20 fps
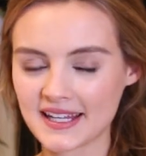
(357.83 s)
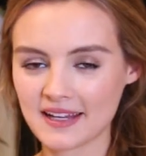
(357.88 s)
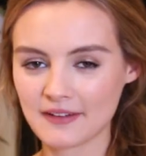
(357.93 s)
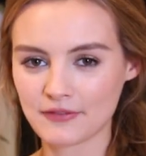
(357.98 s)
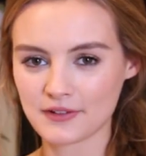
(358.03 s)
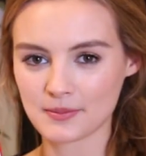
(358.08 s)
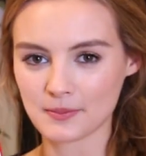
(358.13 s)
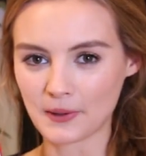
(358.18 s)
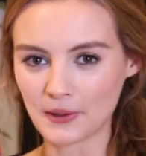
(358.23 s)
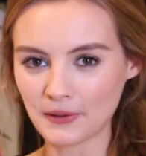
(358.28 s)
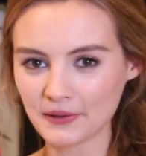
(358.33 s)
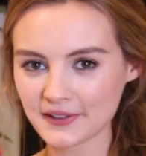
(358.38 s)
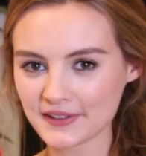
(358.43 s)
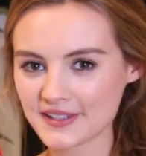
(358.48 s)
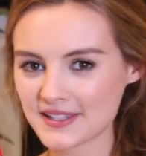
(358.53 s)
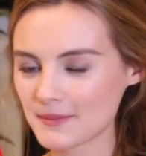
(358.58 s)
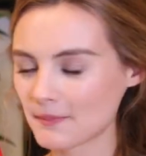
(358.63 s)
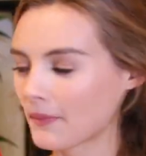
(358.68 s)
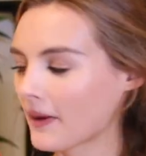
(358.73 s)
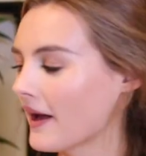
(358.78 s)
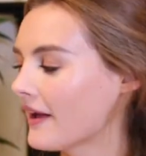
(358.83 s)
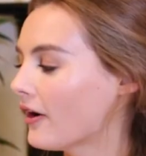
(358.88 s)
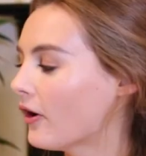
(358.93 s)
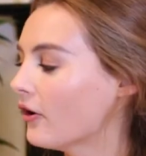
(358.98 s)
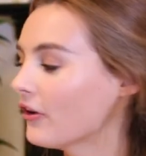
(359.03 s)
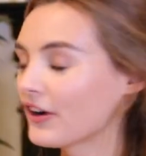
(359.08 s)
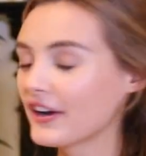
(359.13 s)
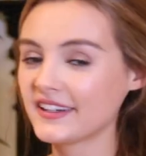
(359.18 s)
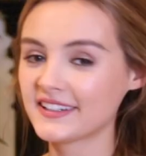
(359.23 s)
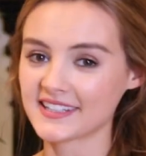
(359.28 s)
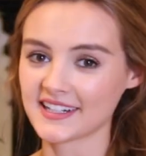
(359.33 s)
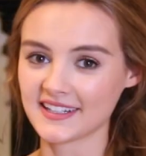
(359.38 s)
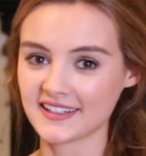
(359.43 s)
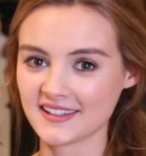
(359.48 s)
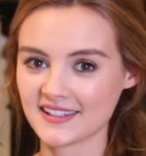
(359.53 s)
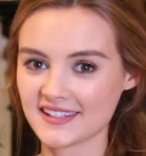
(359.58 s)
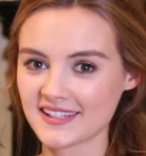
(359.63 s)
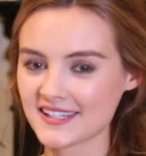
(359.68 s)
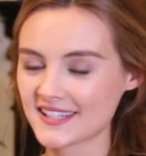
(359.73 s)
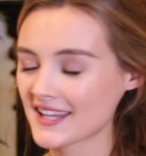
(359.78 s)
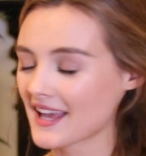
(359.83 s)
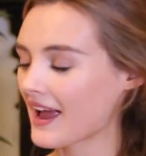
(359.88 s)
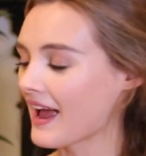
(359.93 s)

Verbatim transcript: gift box, by Origins.